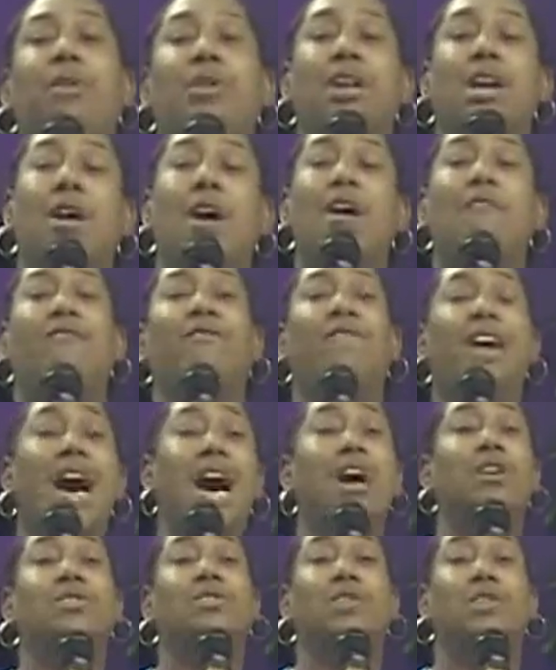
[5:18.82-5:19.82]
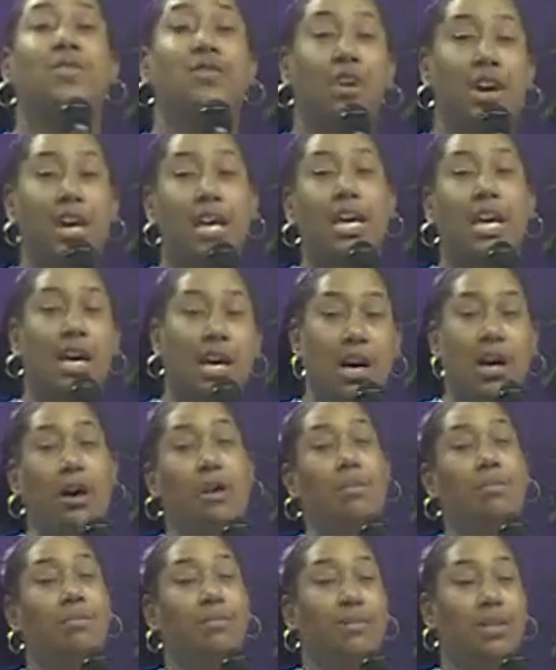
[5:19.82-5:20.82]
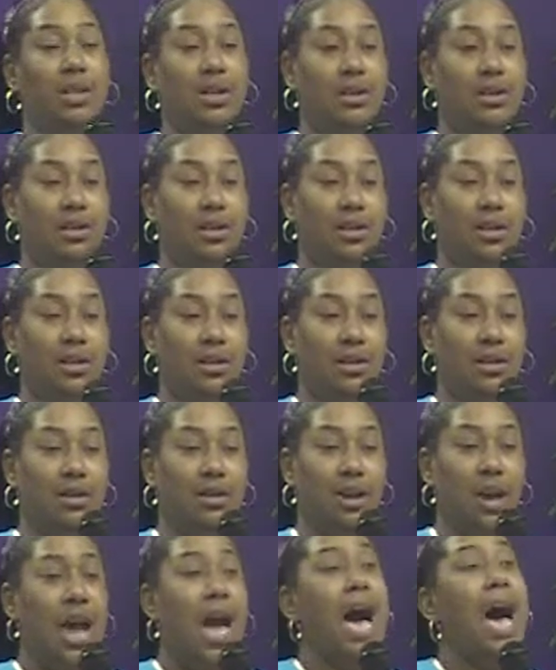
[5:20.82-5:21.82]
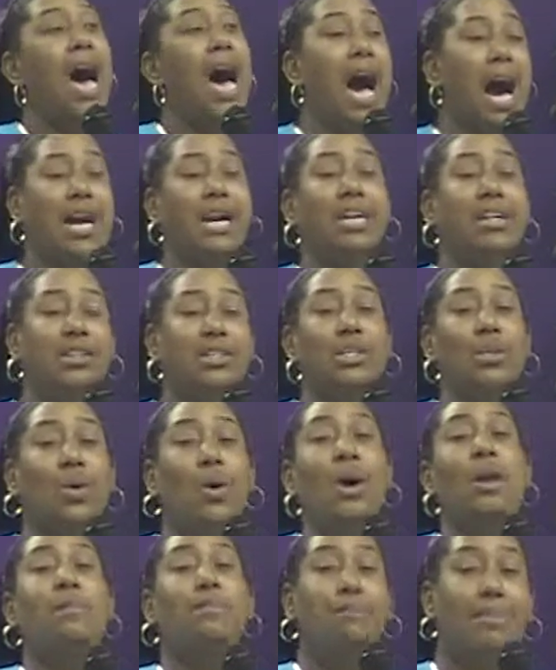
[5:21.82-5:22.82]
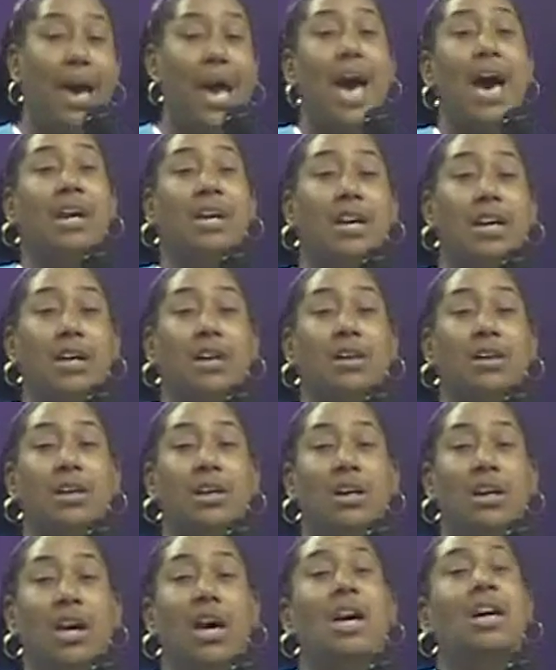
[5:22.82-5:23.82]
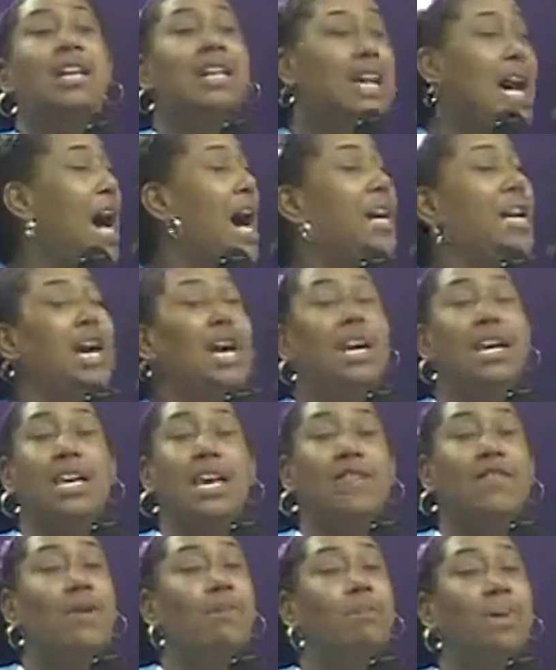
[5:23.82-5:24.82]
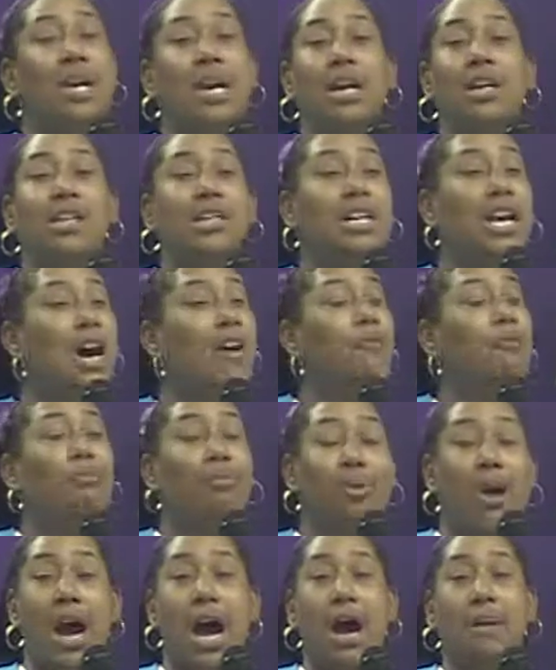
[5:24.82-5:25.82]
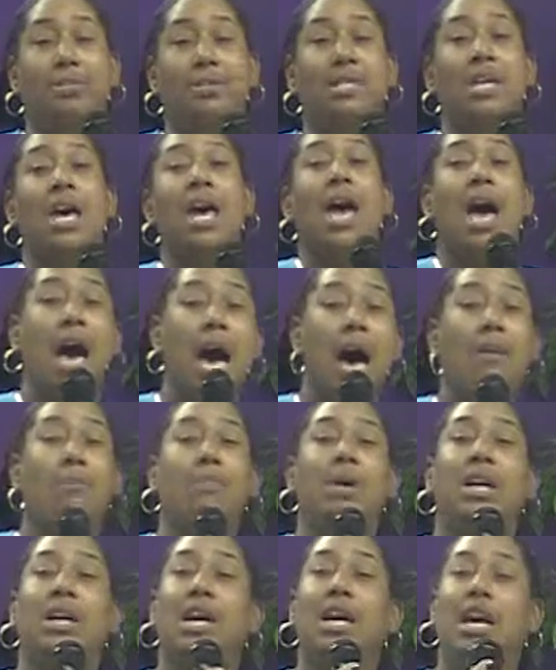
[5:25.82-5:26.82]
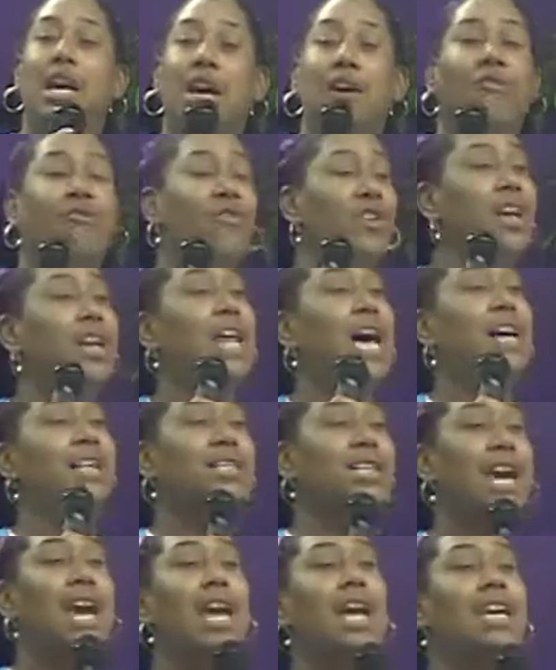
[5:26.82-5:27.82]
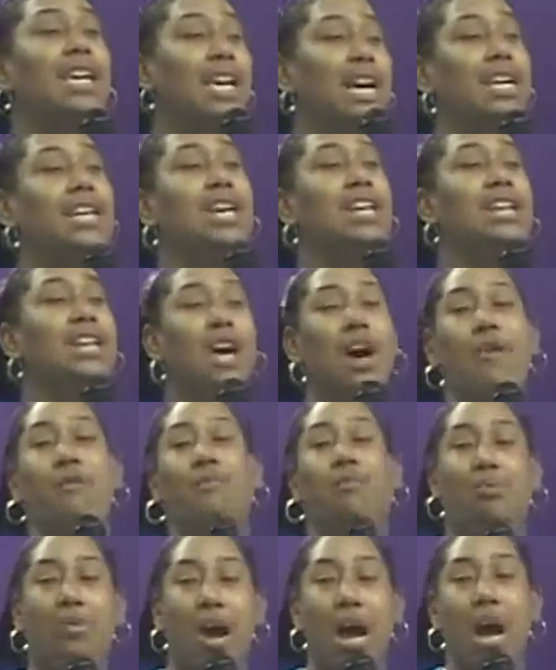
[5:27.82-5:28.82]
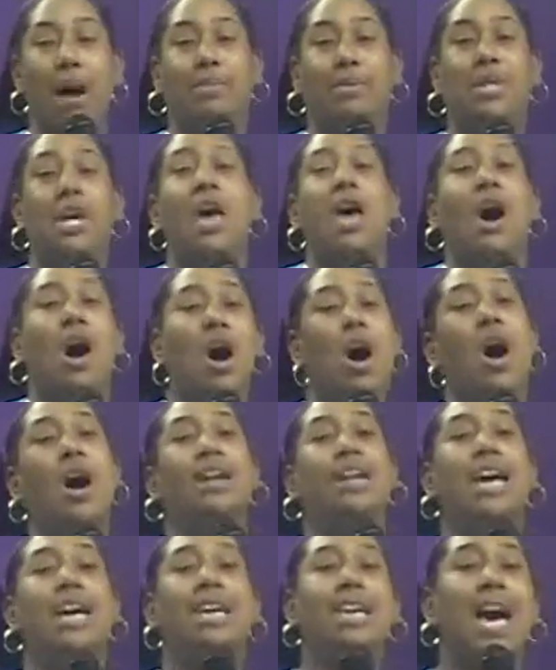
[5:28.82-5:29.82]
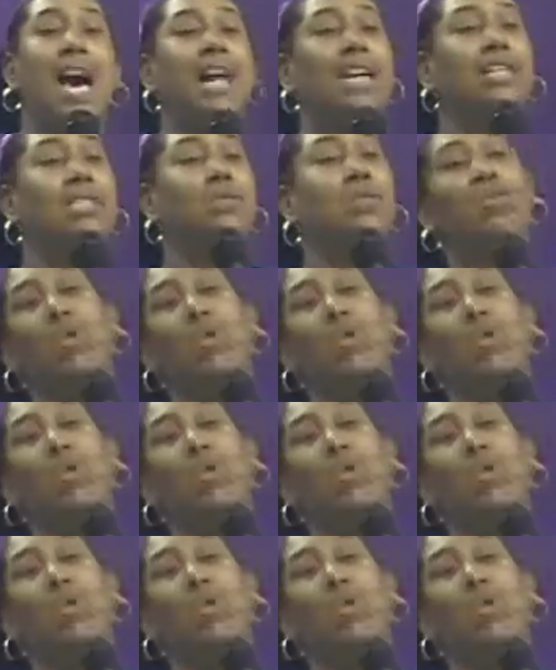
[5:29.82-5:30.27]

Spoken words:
to vouch for him. I can do it better. God ain't giving me enough props. How many here feel like they ain't getting enough props? All they got is